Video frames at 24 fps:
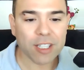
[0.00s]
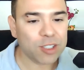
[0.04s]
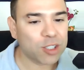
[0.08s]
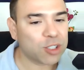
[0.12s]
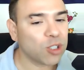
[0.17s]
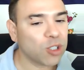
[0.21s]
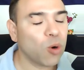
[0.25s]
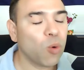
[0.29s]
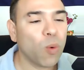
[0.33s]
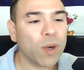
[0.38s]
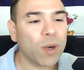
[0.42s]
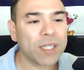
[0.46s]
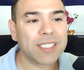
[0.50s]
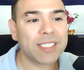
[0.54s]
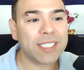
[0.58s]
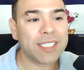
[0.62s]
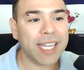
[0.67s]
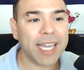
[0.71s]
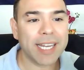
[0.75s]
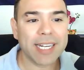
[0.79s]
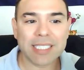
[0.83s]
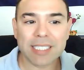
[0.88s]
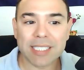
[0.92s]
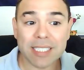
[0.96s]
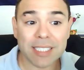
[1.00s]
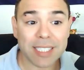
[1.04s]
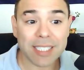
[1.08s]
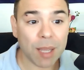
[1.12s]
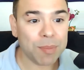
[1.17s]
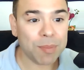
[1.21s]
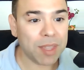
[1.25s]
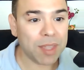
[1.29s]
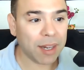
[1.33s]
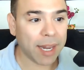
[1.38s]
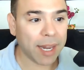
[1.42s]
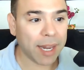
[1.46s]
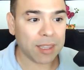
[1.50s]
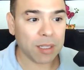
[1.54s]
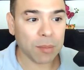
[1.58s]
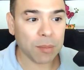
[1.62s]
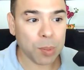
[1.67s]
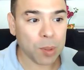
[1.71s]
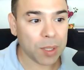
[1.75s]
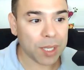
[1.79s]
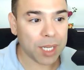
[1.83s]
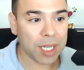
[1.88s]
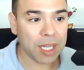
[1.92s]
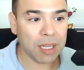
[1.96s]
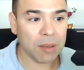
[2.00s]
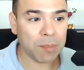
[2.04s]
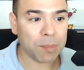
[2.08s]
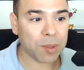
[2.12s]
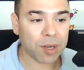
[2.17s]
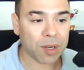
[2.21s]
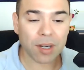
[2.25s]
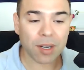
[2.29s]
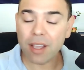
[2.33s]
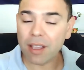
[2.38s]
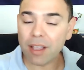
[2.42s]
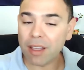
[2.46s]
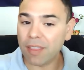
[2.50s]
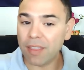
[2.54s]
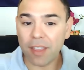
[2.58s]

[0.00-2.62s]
So once again, it's the same thing like the bookkeeper.